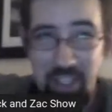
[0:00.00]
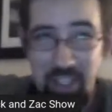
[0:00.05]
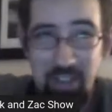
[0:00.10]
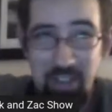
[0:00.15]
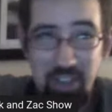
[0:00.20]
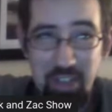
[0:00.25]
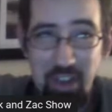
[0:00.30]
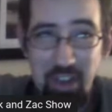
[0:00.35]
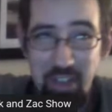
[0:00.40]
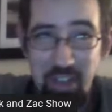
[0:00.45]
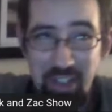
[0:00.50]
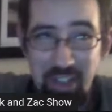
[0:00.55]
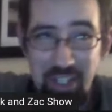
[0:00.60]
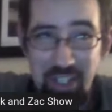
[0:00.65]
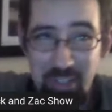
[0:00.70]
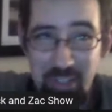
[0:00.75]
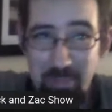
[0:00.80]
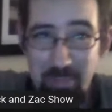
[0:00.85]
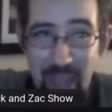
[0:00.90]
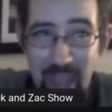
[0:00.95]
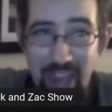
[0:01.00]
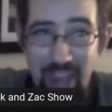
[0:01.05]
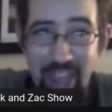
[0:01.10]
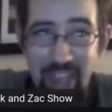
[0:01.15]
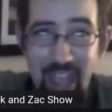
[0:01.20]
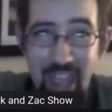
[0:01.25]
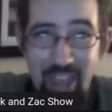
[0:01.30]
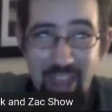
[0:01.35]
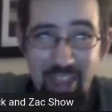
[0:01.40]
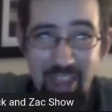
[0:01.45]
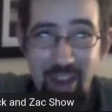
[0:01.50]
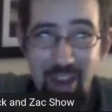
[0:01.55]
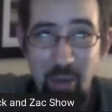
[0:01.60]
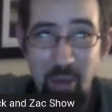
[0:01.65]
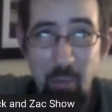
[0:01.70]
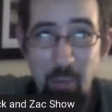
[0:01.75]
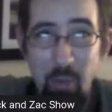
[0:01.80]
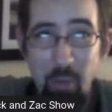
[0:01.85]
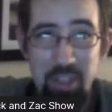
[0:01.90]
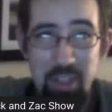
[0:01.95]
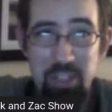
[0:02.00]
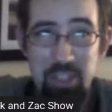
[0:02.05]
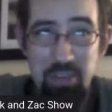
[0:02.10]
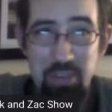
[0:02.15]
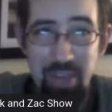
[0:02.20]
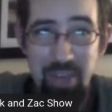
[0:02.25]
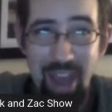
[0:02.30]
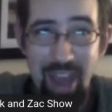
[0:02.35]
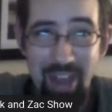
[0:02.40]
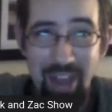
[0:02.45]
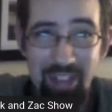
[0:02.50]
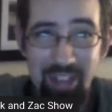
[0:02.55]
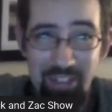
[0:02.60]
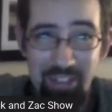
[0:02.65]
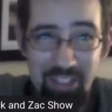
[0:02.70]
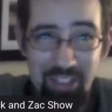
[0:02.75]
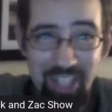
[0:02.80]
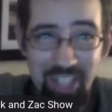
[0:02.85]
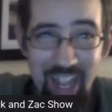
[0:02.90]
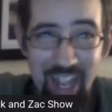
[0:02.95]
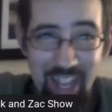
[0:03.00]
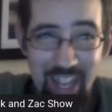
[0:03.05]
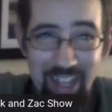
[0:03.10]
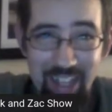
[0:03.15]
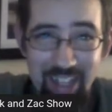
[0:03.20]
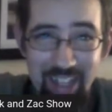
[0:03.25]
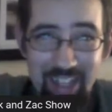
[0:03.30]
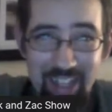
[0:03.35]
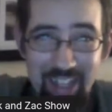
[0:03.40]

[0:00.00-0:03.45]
I was calling this BADAKATHCARE. What'd you not understand?